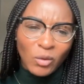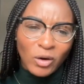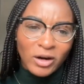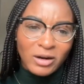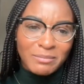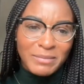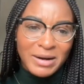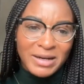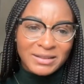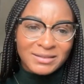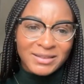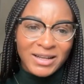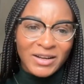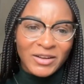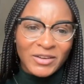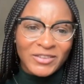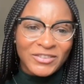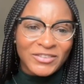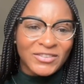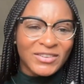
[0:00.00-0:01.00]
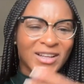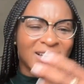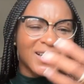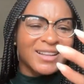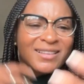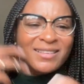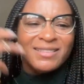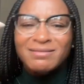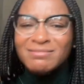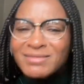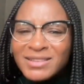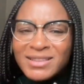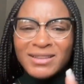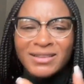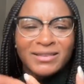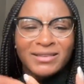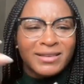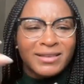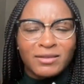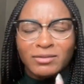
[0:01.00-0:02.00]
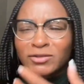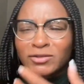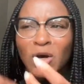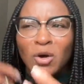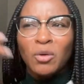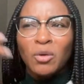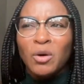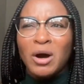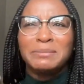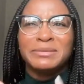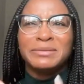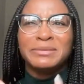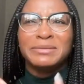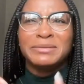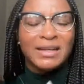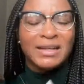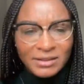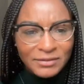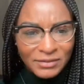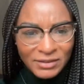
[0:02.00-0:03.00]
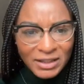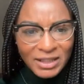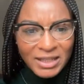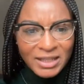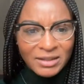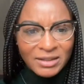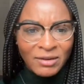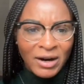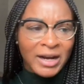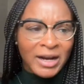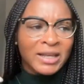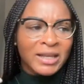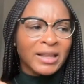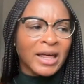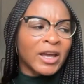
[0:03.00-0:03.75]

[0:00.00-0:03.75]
work myself so obsessively, right?